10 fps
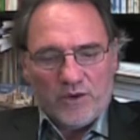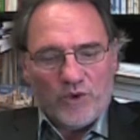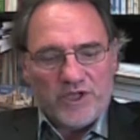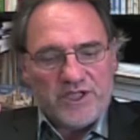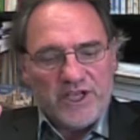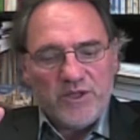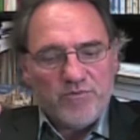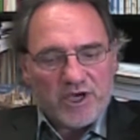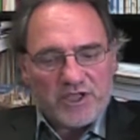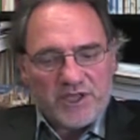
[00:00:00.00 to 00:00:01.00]
with
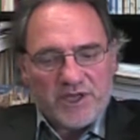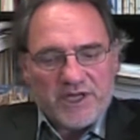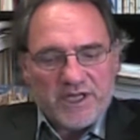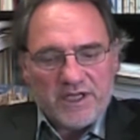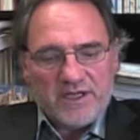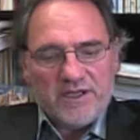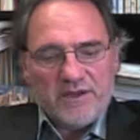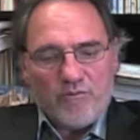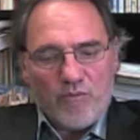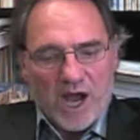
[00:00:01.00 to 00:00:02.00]
immaterial
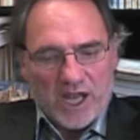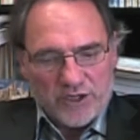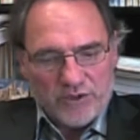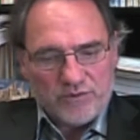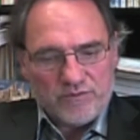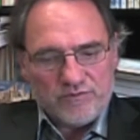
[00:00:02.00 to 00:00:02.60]
value.